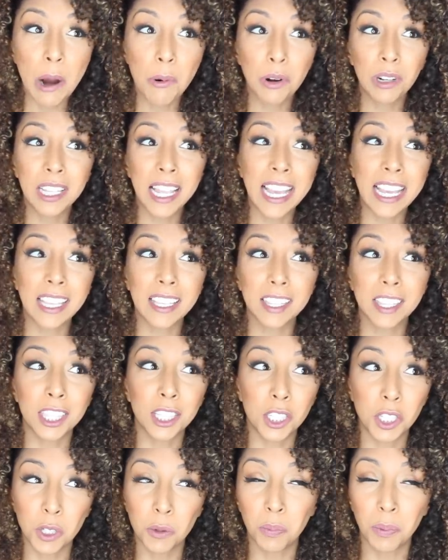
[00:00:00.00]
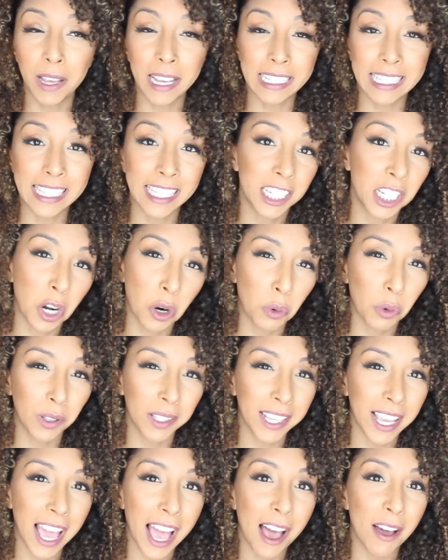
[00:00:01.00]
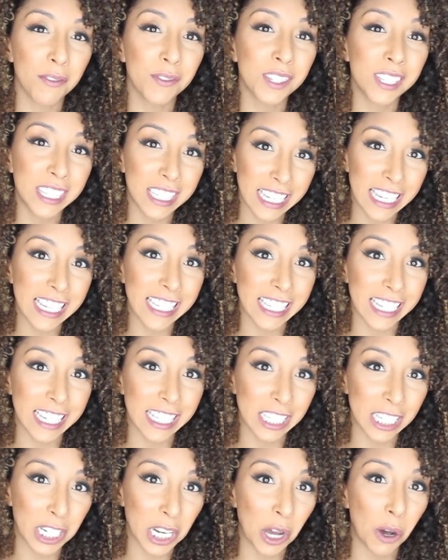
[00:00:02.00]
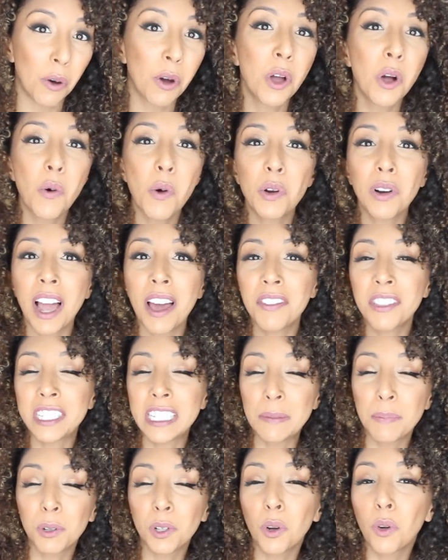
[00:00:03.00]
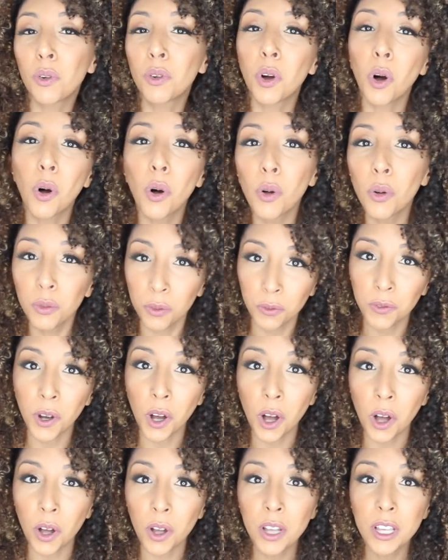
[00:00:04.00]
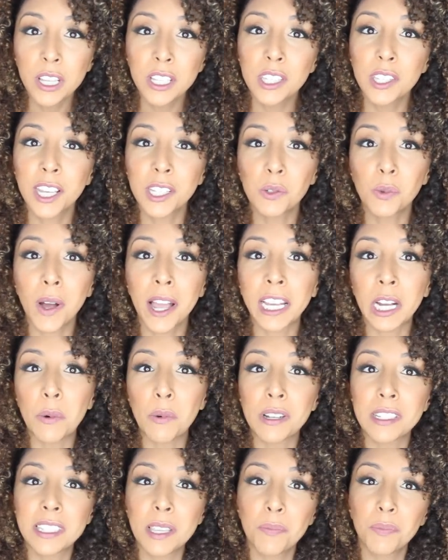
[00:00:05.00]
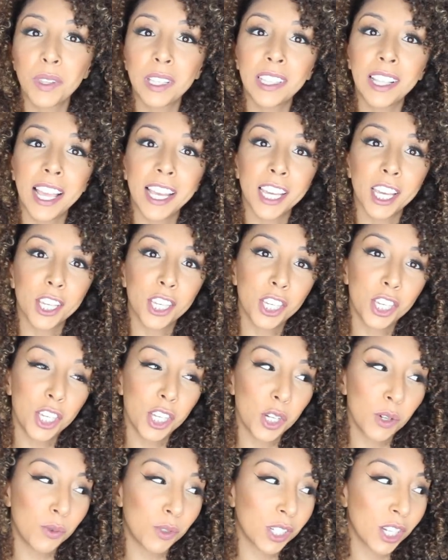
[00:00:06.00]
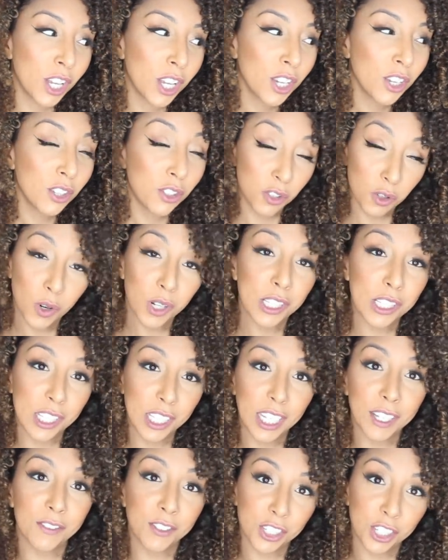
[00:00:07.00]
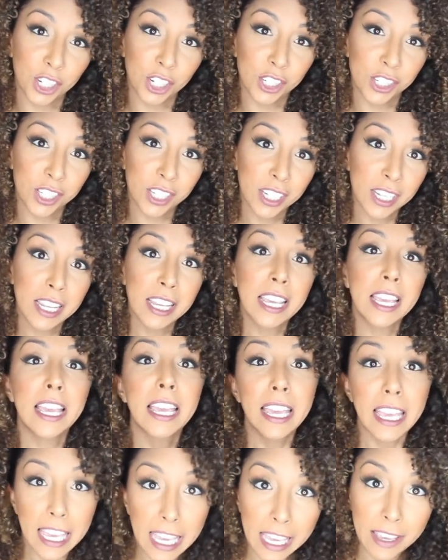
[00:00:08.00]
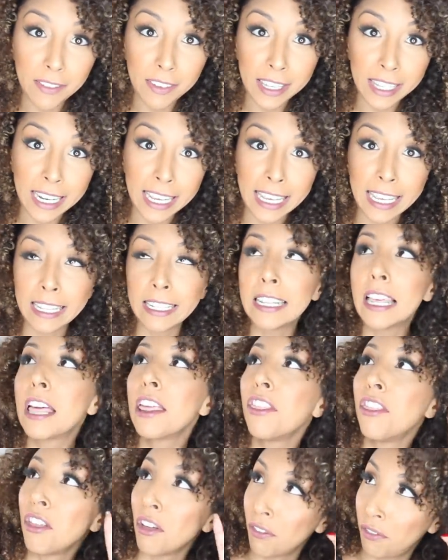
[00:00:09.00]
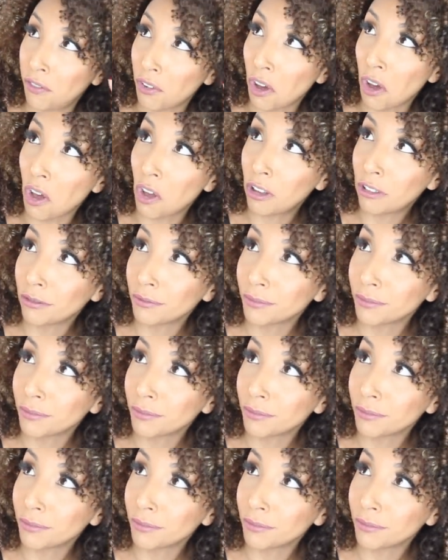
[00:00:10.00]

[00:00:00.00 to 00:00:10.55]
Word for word: and we're like the two places that don't really have seasons, you know? We don't have the typical cold fall, so that's why I can wear something like a cute short sleeve shirt even in the fall.